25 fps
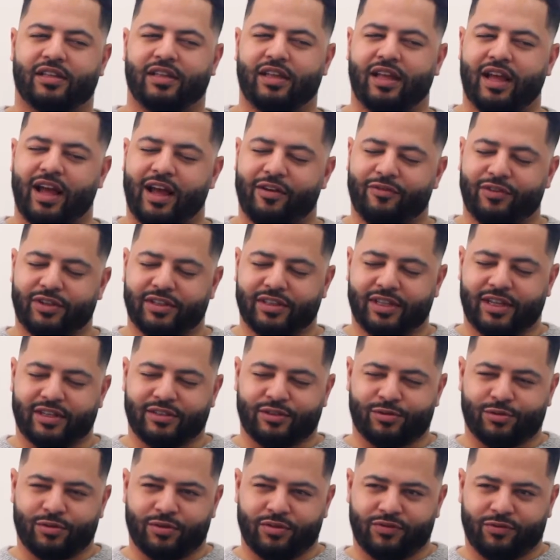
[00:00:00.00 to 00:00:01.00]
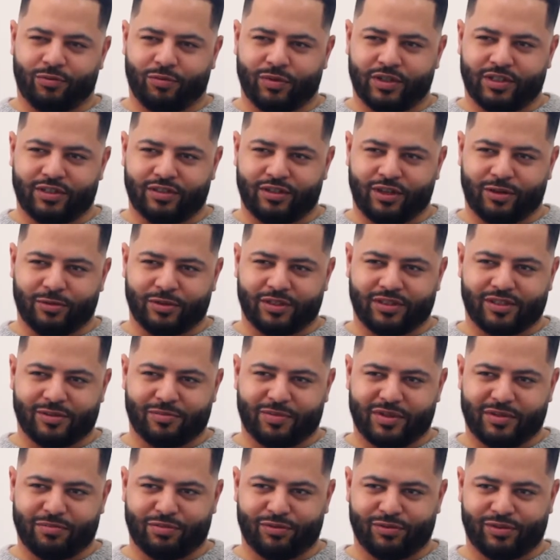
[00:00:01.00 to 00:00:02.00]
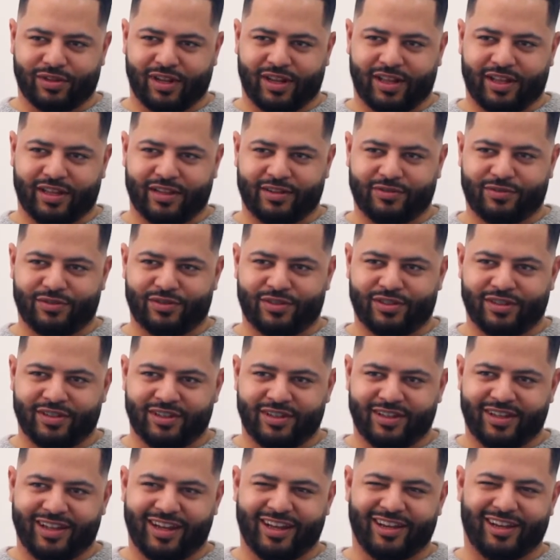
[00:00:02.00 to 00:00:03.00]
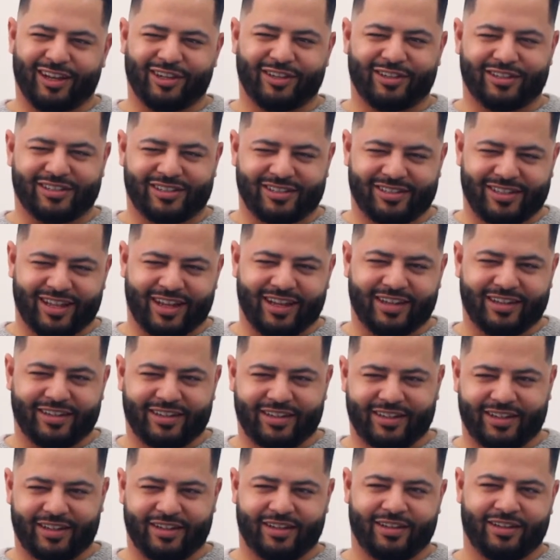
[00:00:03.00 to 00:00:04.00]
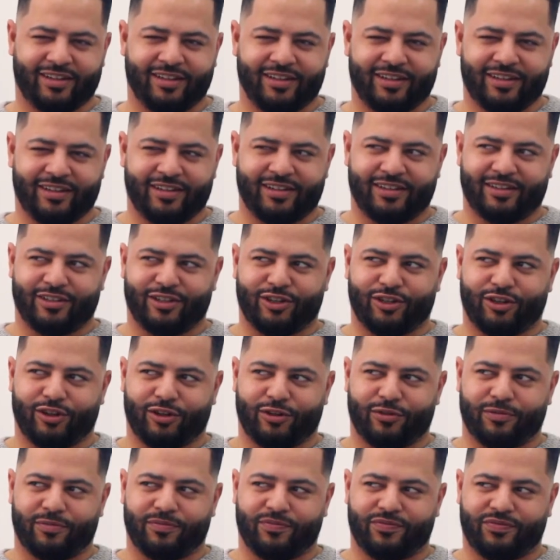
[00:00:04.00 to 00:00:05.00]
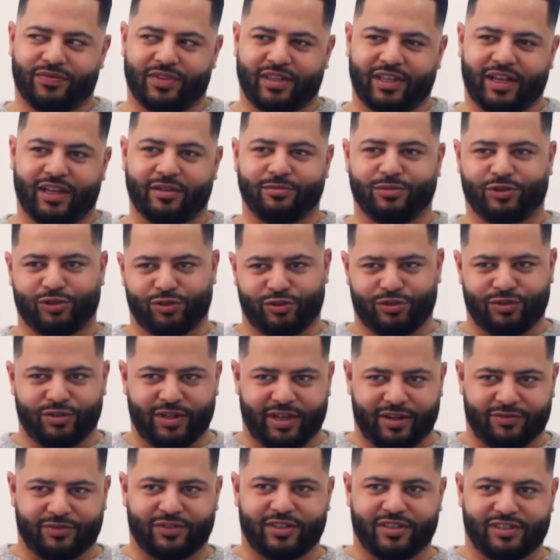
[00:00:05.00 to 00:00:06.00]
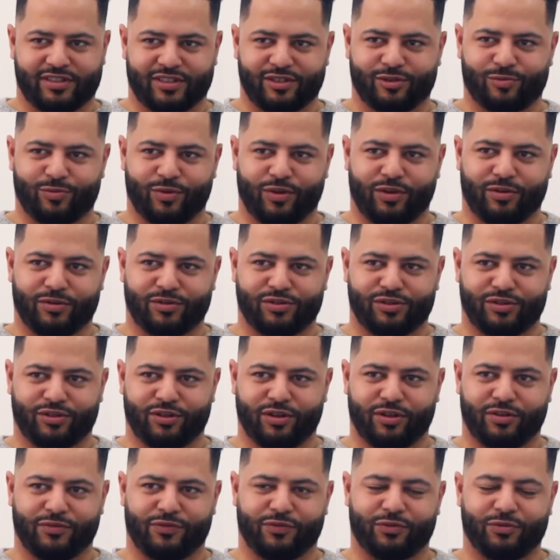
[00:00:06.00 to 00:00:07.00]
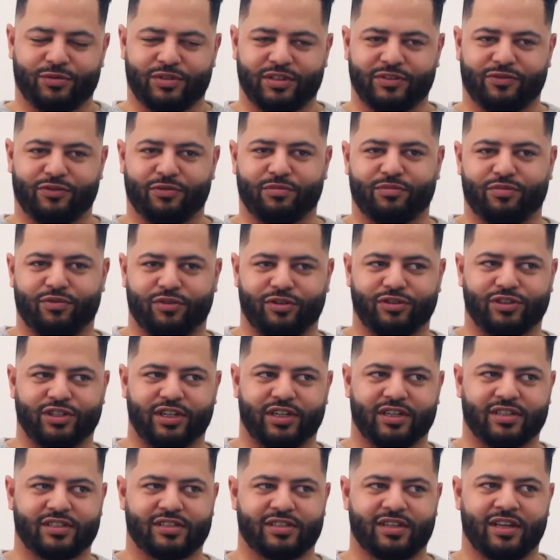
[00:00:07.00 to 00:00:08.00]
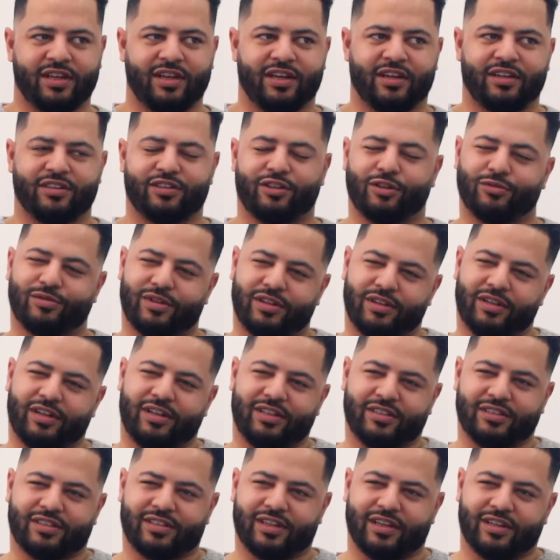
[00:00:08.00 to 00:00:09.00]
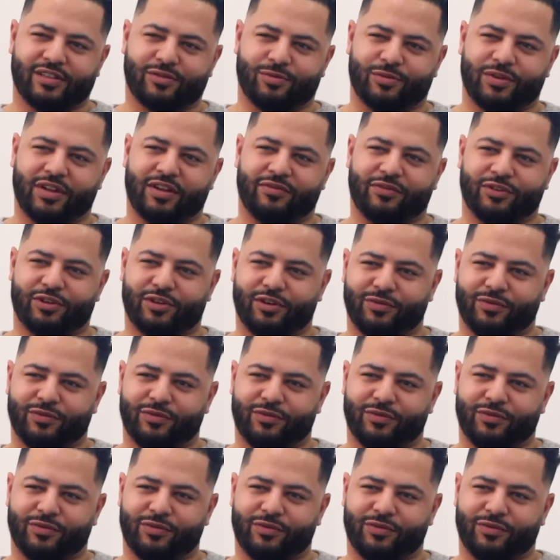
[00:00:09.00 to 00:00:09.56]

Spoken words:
having that sort of window into people's lives and understanding, I'm sure you have this as well as you're going through different projects. Those little insights when you're having